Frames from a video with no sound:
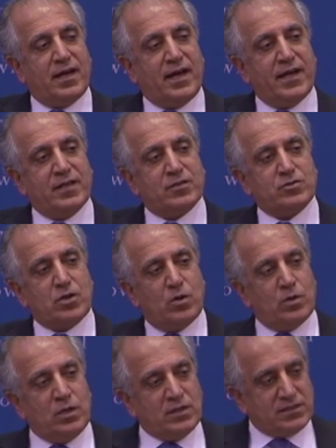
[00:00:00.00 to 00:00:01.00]
and
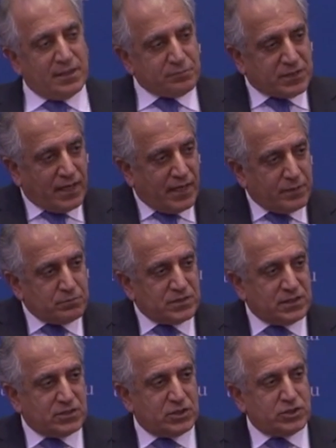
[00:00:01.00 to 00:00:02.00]
so sometimes
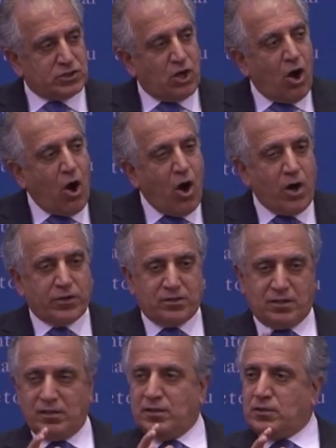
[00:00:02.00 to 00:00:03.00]
it is hard
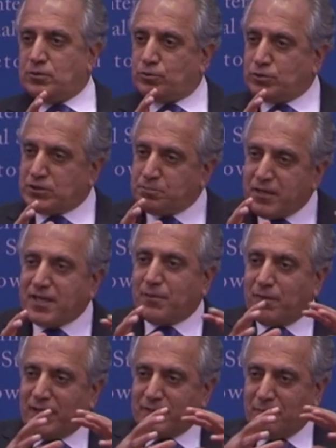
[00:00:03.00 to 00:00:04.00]
to speak
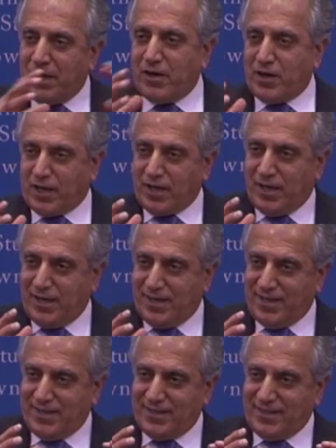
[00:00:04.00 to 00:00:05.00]
about
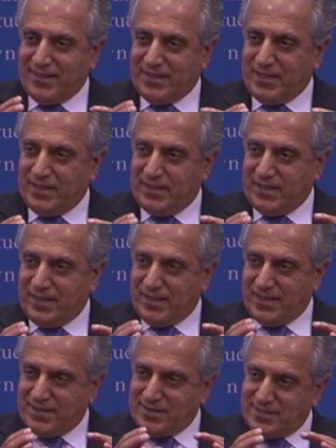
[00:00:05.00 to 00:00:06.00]
America
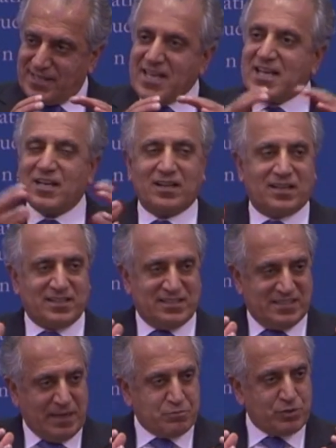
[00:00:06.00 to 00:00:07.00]
in a single
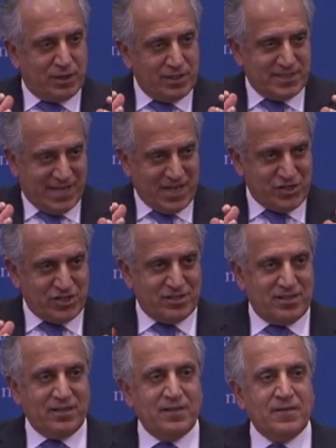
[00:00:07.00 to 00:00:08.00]

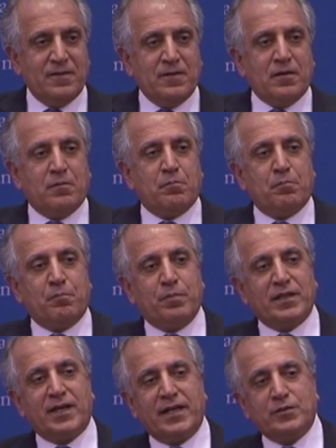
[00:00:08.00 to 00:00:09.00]
conceptualization.
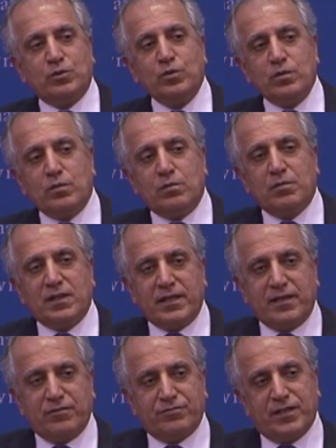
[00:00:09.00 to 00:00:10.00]
But I do
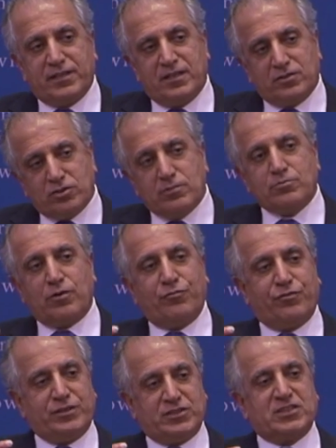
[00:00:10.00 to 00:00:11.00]
believe that in terms
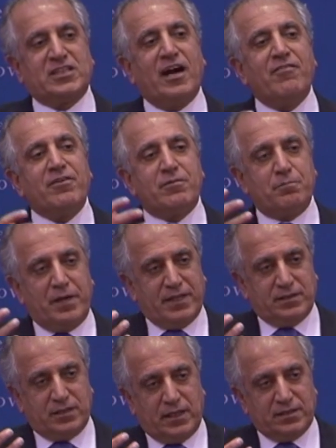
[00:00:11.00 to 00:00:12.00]
of its
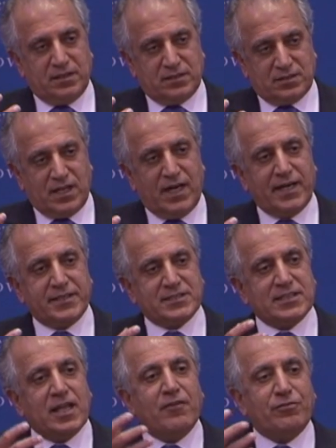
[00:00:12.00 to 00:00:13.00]
government at its
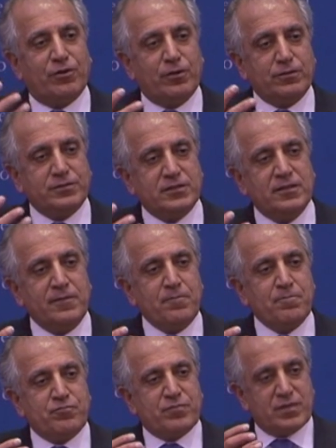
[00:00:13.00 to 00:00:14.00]
highest levels,
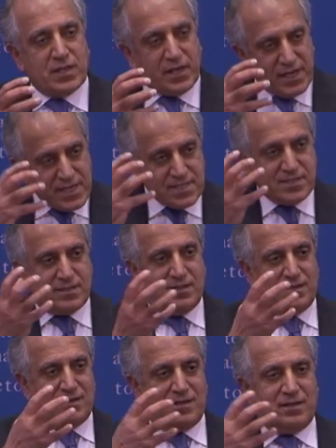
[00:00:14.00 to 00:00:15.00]
there is
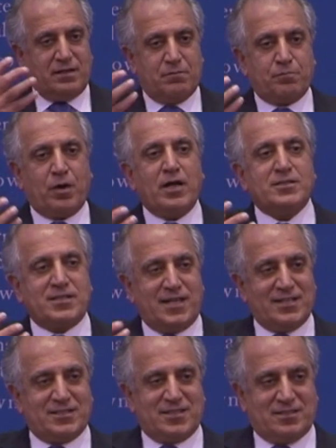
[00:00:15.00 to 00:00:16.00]
a
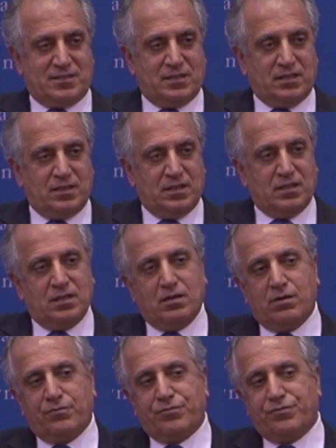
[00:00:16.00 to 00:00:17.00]
process
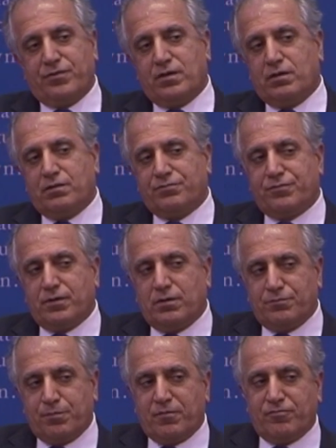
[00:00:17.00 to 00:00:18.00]
of
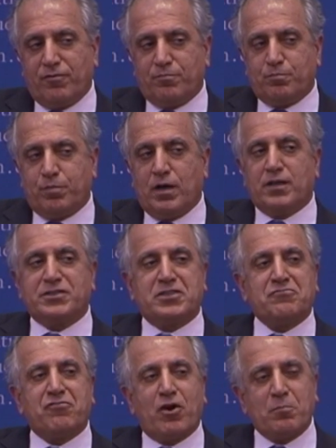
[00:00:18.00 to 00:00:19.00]

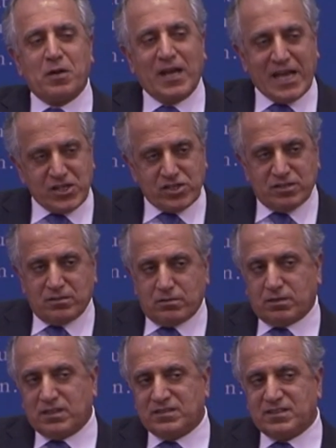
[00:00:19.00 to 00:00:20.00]
policy formulation or
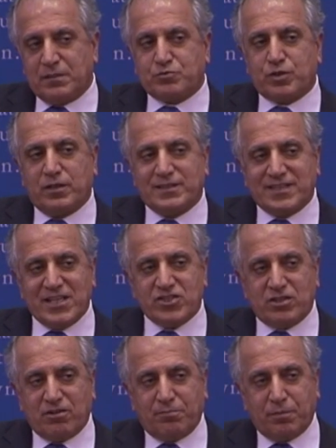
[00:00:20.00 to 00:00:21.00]

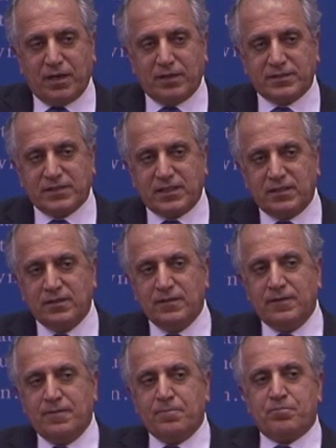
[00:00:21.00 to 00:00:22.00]
conceptualization of policy
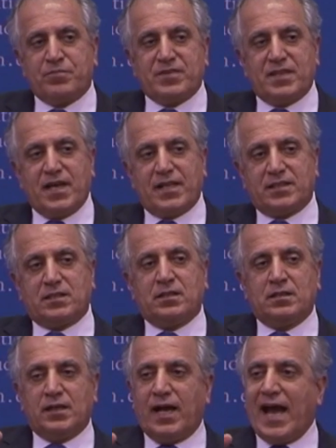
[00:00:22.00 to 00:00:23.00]
that
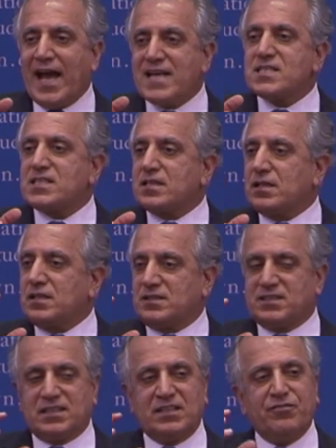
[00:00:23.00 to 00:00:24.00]
has a
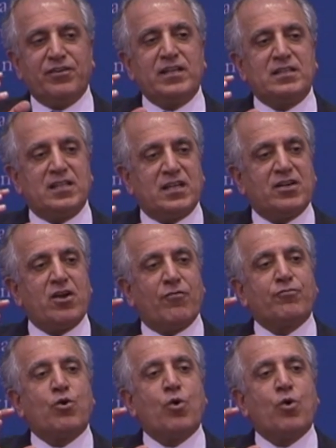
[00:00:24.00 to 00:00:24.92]
significant degree of